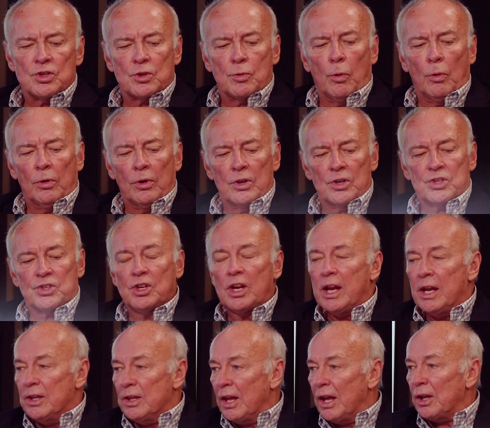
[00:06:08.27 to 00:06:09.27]
quoted as
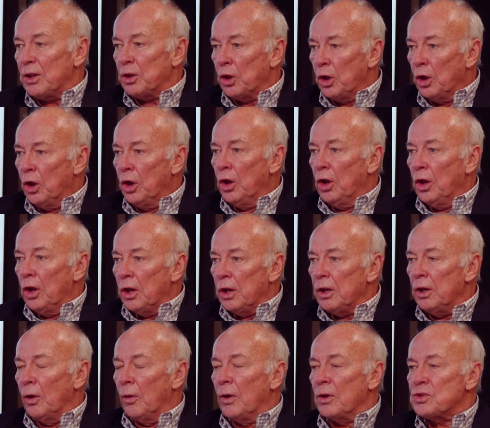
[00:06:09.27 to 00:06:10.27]
saying that, you
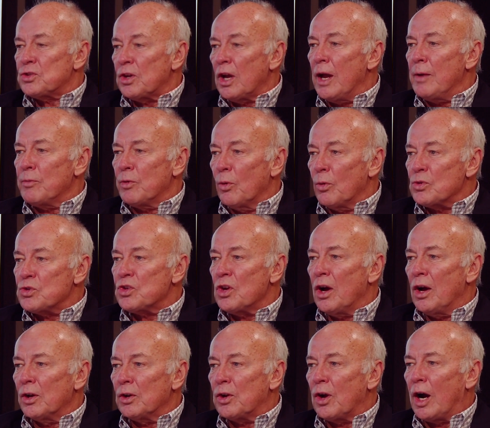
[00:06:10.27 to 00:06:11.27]
know, as time goes
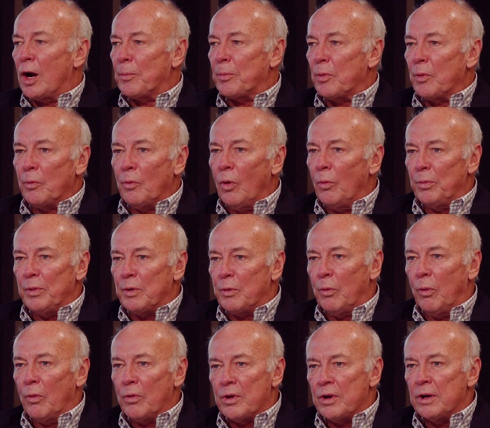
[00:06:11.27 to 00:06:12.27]
on, copper won't be
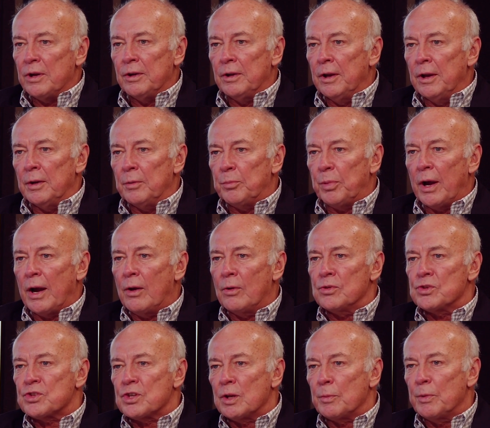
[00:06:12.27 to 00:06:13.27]
quoted in
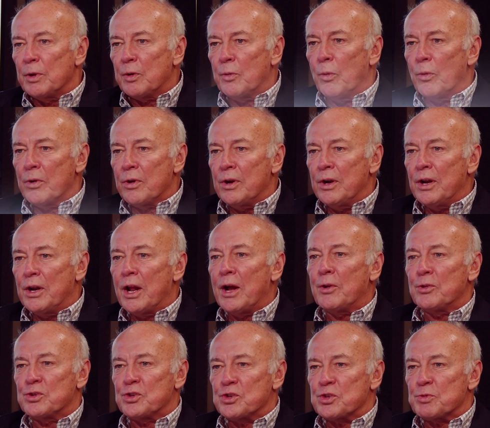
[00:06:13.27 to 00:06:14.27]
pounds, it'll be quoted in
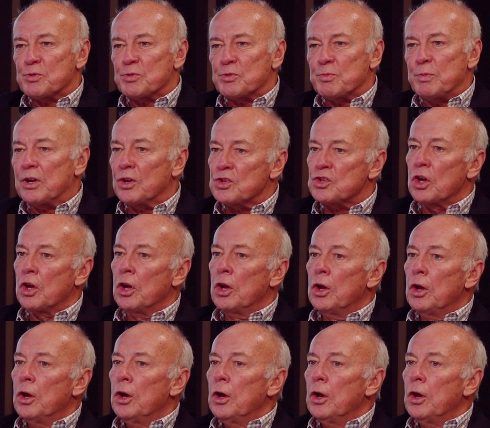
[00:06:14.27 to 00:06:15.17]
ounces, anything